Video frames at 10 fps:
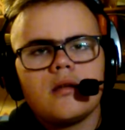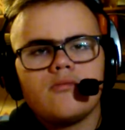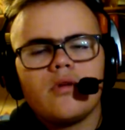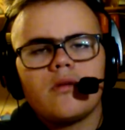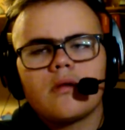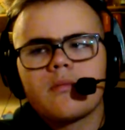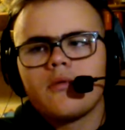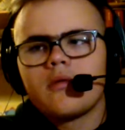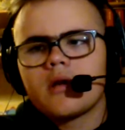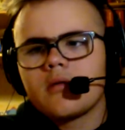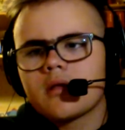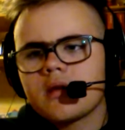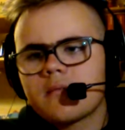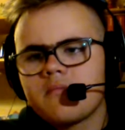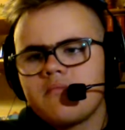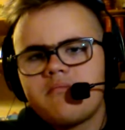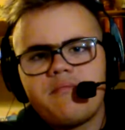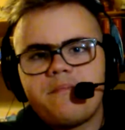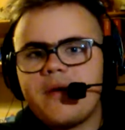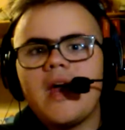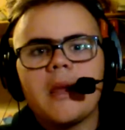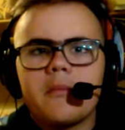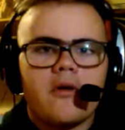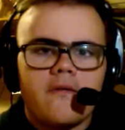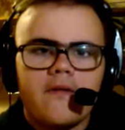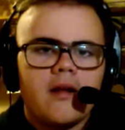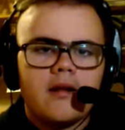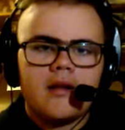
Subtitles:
When I was born, I was like paper thin.